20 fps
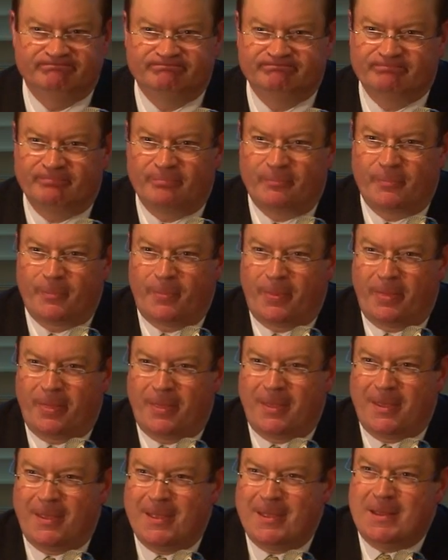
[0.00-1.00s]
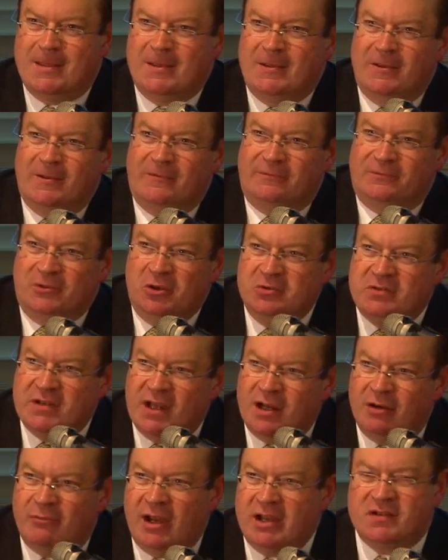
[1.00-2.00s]
A few
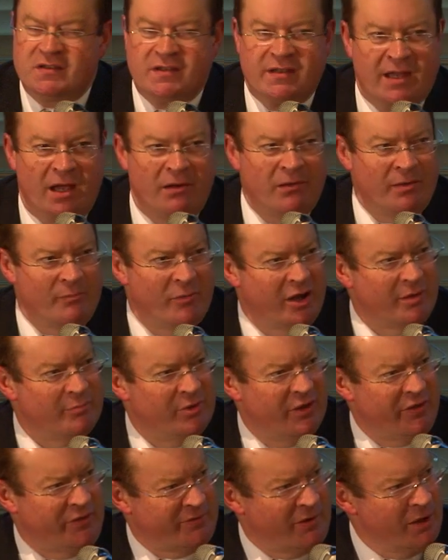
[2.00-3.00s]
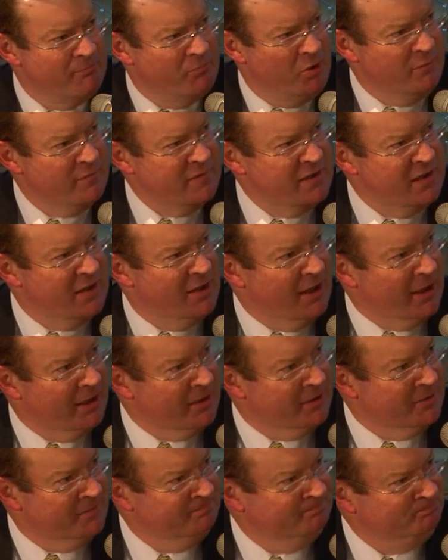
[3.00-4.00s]
generations ago I might have been throwing bombs in
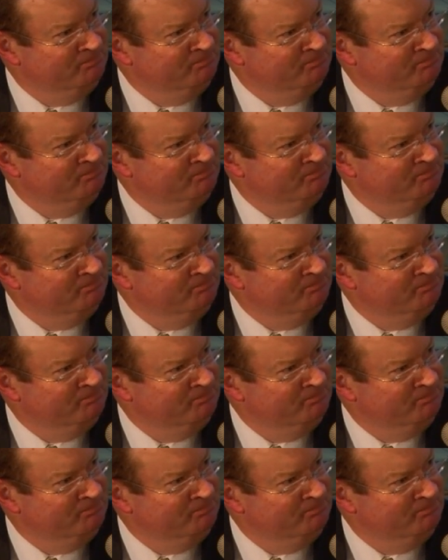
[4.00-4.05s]
Ireland.